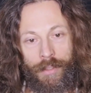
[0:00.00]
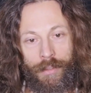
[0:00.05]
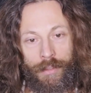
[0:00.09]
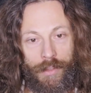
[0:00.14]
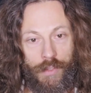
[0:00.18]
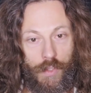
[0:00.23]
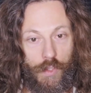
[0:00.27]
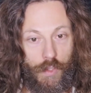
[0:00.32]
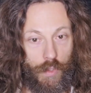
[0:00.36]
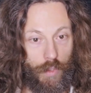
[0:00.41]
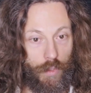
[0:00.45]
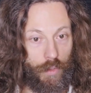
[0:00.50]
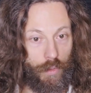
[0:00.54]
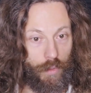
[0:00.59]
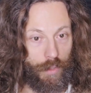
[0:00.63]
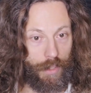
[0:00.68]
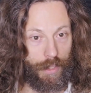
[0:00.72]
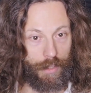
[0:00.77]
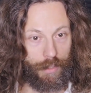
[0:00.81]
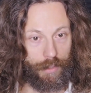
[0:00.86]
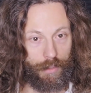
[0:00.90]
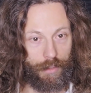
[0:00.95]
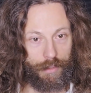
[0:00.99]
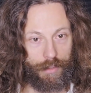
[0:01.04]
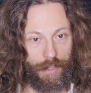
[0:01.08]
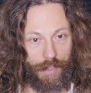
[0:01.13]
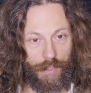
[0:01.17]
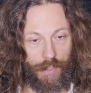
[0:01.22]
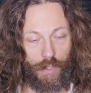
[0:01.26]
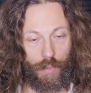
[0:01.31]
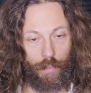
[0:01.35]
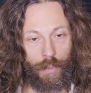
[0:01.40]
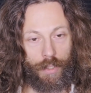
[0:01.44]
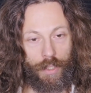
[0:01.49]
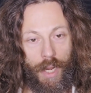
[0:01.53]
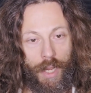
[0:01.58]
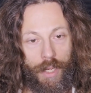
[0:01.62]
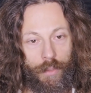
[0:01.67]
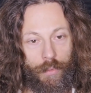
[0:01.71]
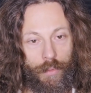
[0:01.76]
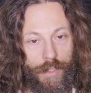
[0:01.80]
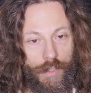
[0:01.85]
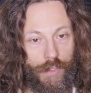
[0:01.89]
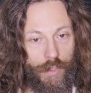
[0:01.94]
So this is what
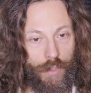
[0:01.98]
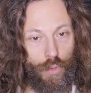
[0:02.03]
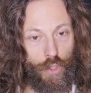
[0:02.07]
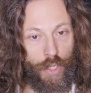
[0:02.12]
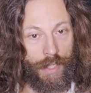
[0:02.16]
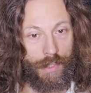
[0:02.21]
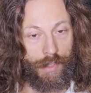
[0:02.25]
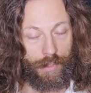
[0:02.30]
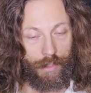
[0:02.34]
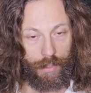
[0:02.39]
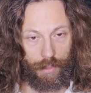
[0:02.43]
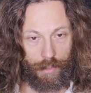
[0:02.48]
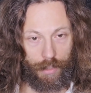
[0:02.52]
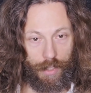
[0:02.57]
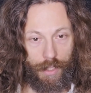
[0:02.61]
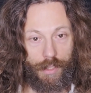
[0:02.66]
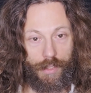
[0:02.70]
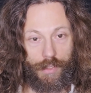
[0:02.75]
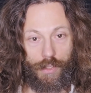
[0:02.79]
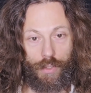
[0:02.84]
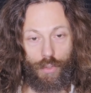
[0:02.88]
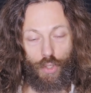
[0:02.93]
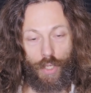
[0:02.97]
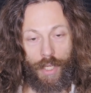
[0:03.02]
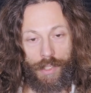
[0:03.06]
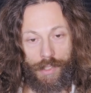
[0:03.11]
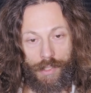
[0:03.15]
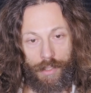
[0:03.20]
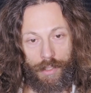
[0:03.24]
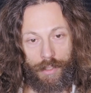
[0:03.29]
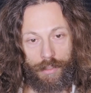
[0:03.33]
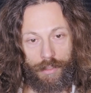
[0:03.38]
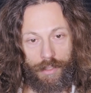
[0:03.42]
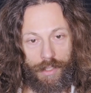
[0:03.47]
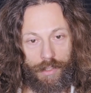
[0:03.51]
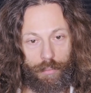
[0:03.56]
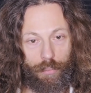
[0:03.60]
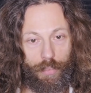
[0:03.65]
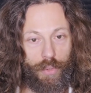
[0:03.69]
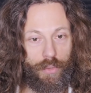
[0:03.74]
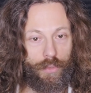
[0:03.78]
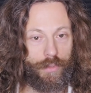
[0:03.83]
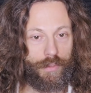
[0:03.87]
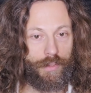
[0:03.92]
Angra is suggesting. He is suggesting that
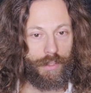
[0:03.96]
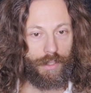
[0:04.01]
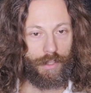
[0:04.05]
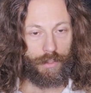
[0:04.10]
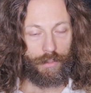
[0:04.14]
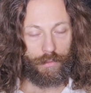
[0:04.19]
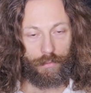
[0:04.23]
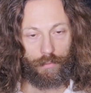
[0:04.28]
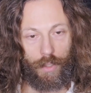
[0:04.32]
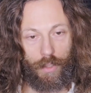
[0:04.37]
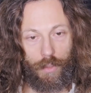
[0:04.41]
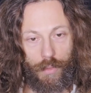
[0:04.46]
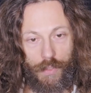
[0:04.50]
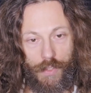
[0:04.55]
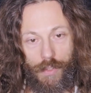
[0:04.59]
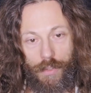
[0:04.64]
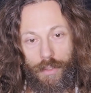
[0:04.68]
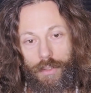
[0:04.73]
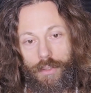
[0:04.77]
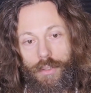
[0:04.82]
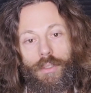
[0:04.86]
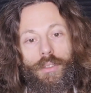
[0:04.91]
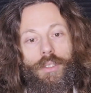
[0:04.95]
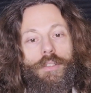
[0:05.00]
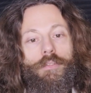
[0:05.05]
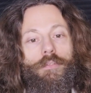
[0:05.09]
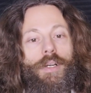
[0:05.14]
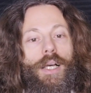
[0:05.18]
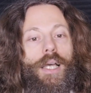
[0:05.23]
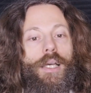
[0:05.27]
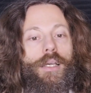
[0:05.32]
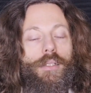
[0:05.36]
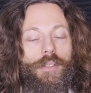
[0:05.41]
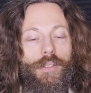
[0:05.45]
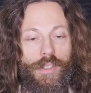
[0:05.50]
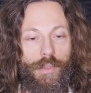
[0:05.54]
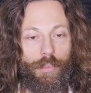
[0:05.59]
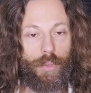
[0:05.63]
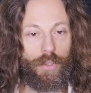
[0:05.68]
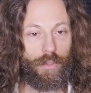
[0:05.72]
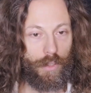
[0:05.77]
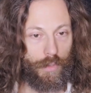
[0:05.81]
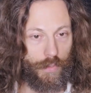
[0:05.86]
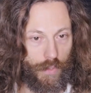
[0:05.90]
beauty invokes not only violence
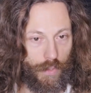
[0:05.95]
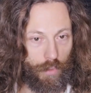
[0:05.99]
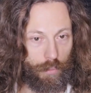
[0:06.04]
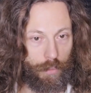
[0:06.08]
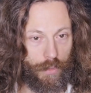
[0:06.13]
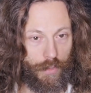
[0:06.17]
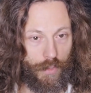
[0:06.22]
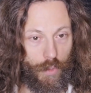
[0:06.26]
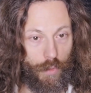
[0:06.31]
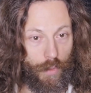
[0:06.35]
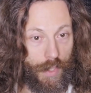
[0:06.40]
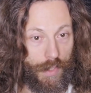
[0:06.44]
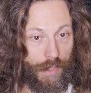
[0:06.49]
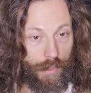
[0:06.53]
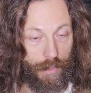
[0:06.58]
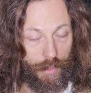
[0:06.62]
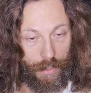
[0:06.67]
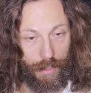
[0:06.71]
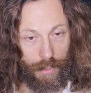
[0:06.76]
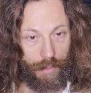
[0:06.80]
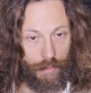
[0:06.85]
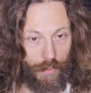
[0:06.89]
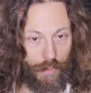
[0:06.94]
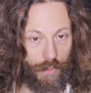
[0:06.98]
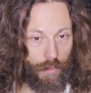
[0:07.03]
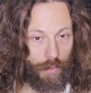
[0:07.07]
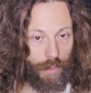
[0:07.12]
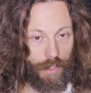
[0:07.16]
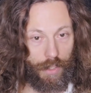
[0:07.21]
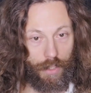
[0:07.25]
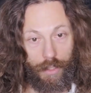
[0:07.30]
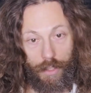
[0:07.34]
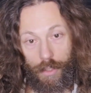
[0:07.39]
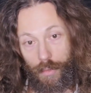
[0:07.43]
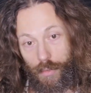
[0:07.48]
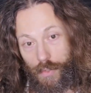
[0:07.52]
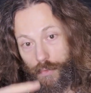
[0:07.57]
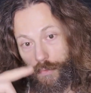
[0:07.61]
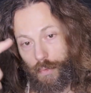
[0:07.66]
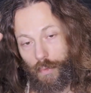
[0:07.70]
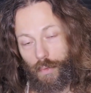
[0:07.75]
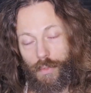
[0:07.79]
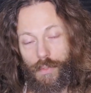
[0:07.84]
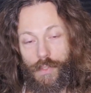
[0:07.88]
but also monstrosity, and so he goes
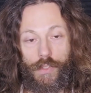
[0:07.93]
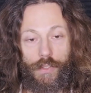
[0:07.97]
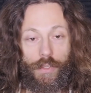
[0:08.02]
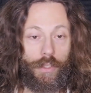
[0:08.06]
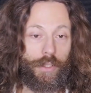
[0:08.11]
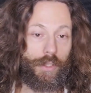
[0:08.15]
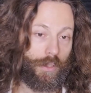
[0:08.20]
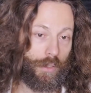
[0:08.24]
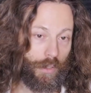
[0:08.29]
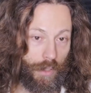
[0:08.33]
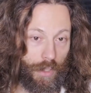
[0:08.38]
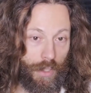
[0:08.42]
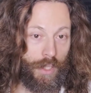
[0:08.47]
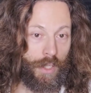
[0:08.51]
full circle,